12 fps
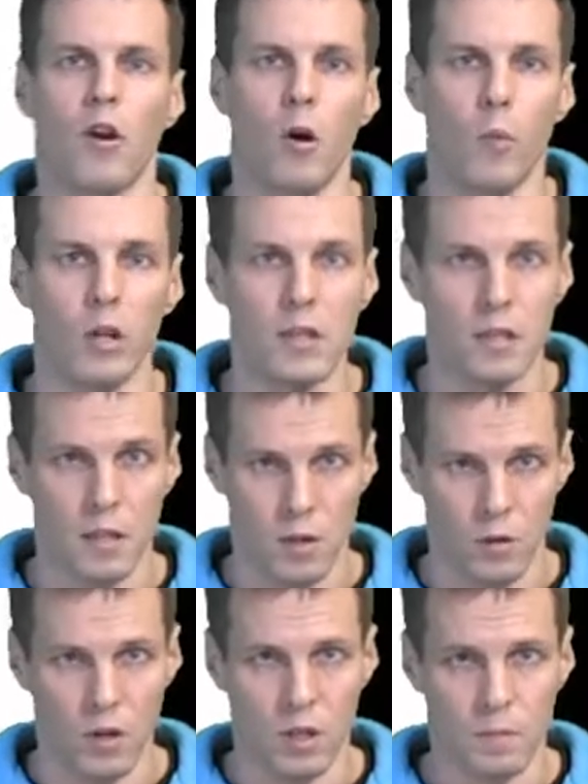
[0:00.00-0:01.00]
know what is the
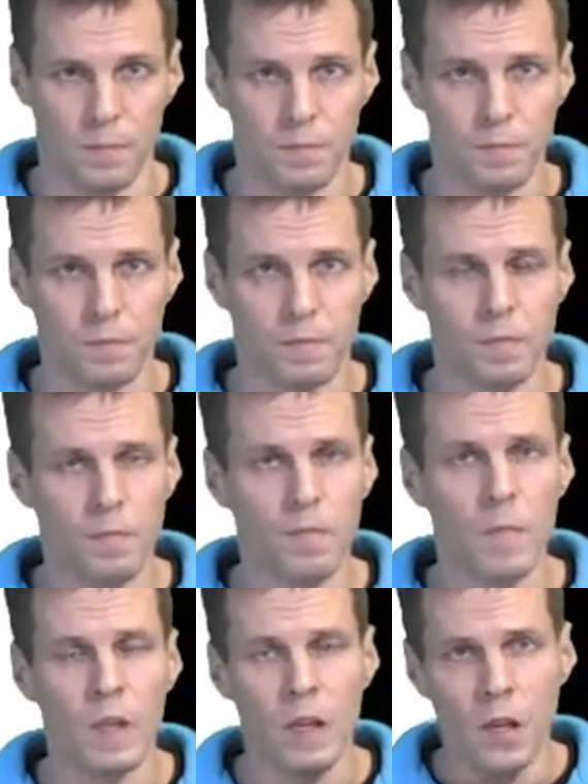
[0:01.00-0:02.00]
unit.
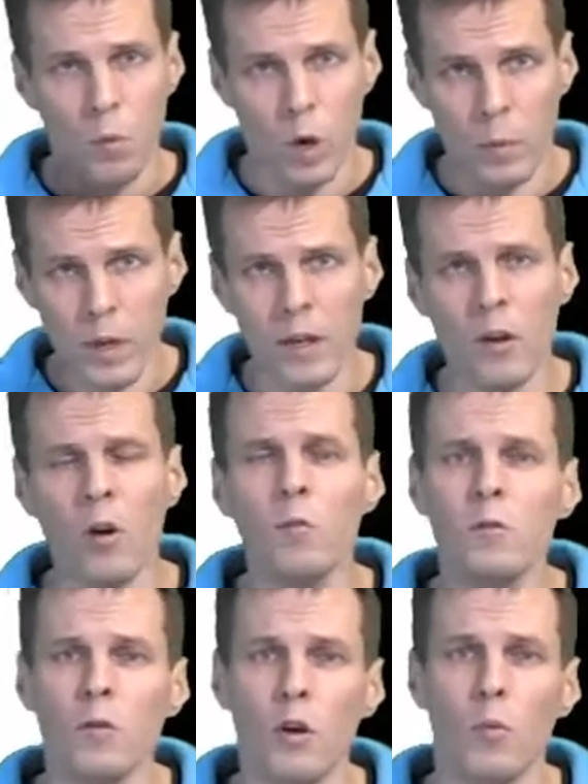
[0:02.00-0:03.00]
When we
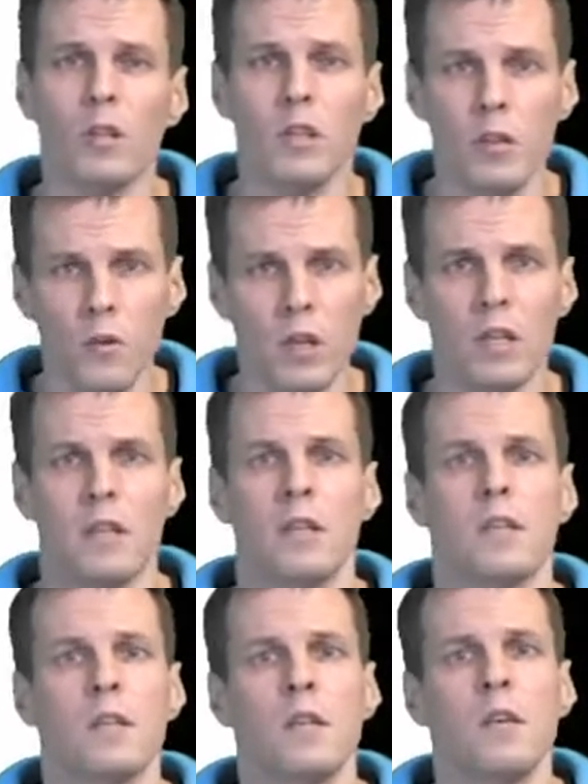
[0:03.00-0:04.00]
don't know what the unit
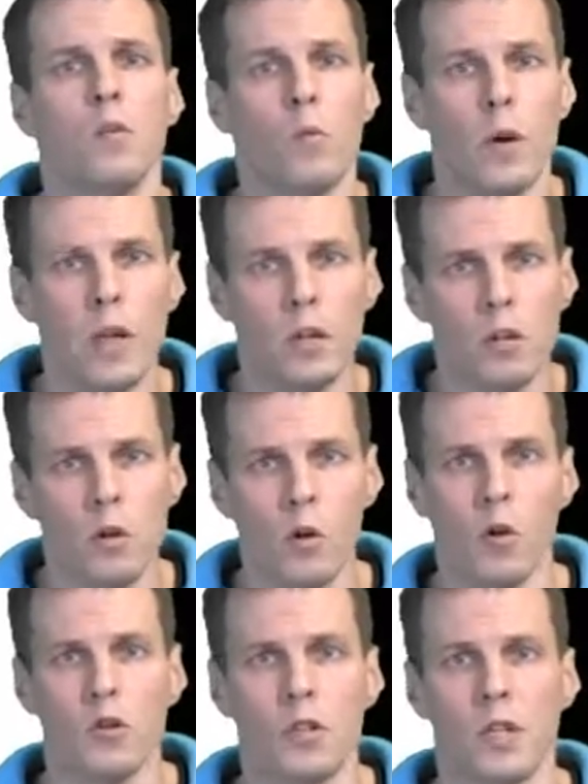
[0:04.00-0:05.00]
is, we need to
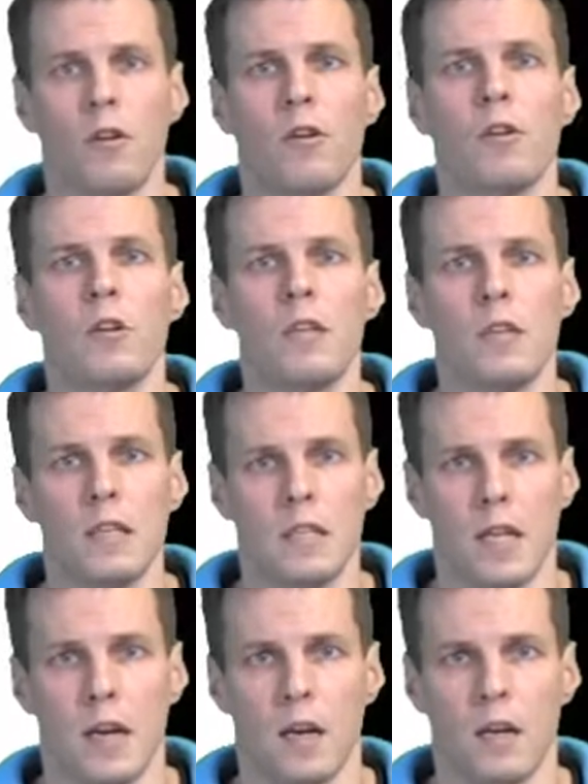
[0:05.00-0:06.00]
consider the
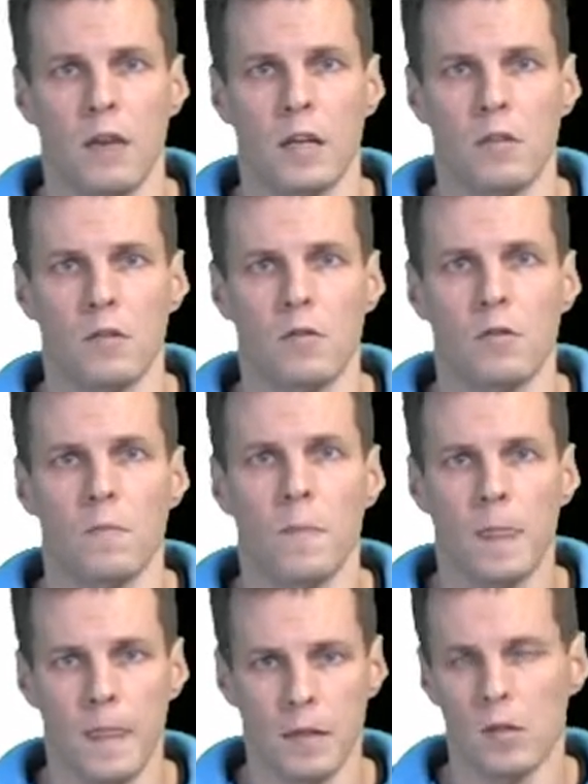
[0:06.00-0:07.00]
standard deviations.
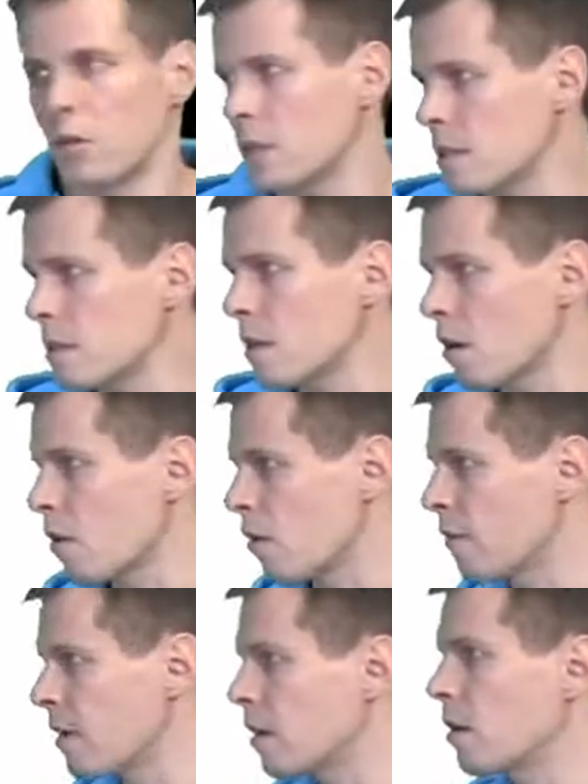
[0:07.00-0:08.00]
So this is our
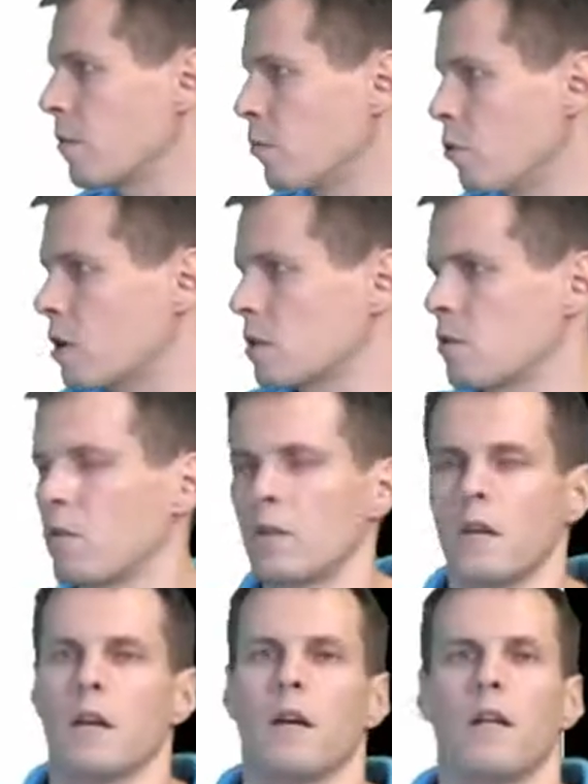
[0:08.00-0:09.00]
incoming bugasoids
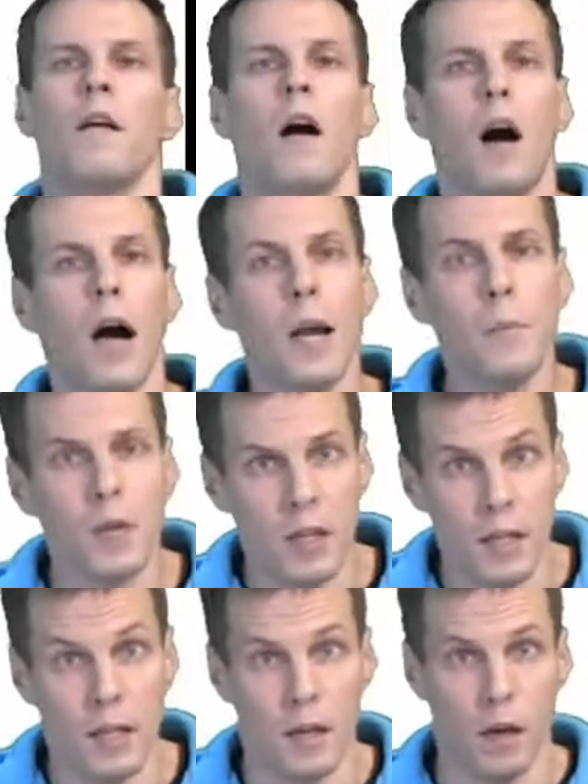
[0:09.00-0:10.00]
in a
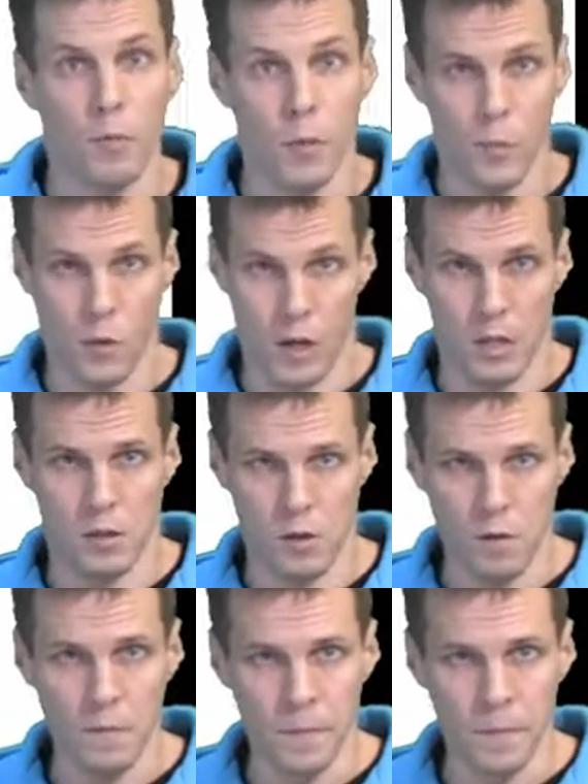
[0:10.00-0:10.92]
hypothetical population.